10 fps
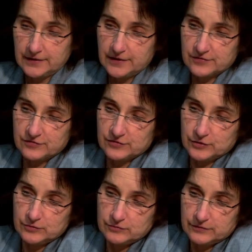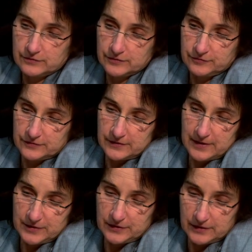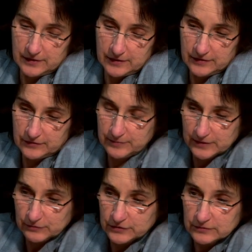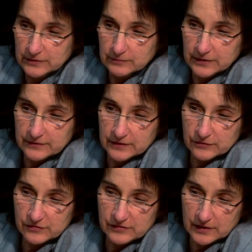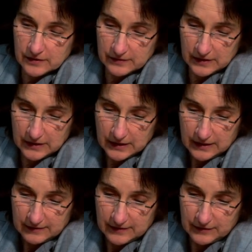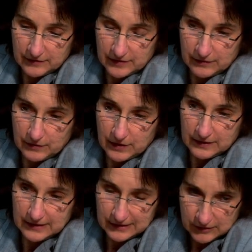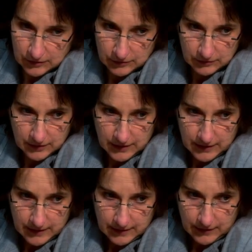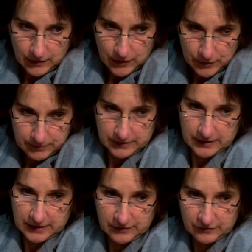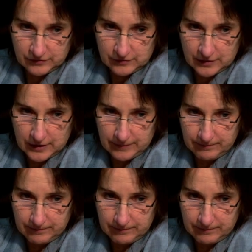Yeah, so the foramina, I expect what you mean by those are there are little openings